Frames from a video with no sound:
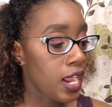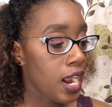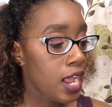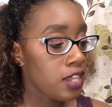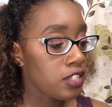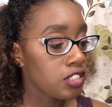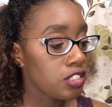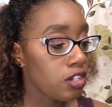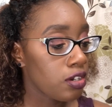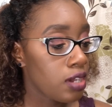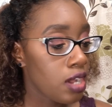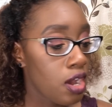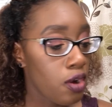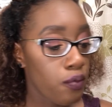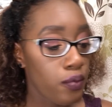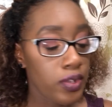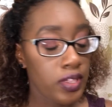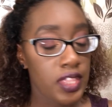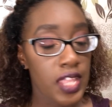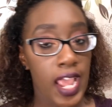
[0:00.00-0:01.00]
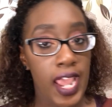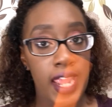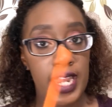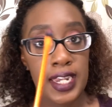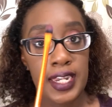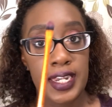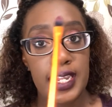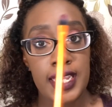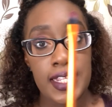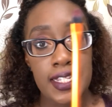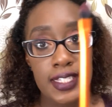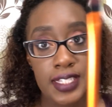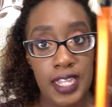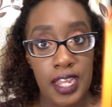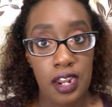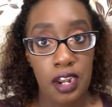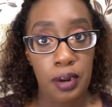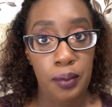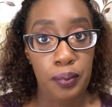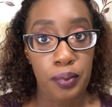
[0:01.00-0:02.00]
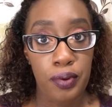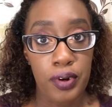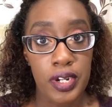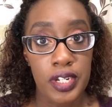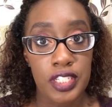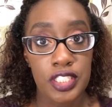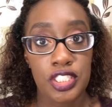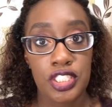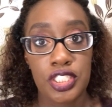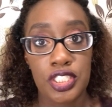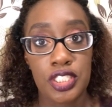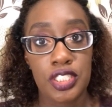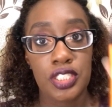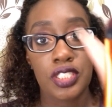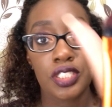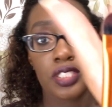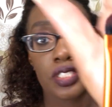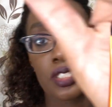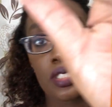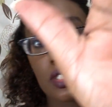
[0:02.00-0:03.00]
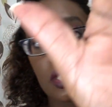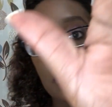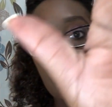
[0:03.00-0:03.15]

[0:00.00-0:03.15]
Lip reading: it also comes with a detailer brush.